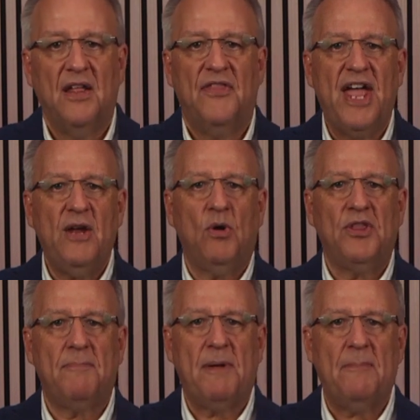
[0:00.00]
They were
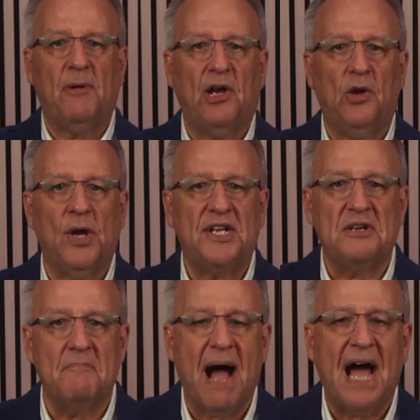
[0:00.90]
the people who had
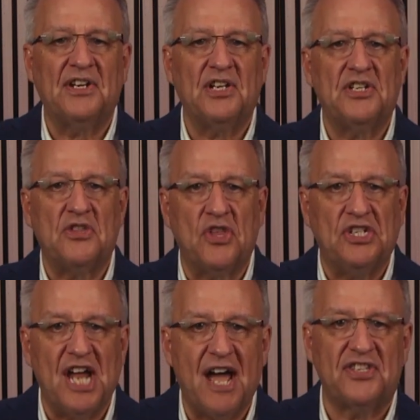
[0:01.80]
demanded the
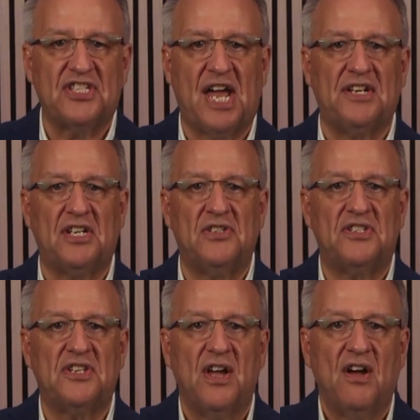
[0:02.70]
death
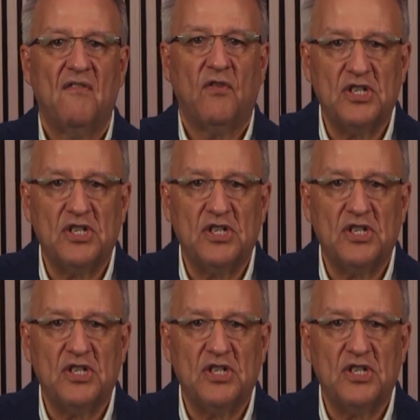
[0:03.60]
sentence for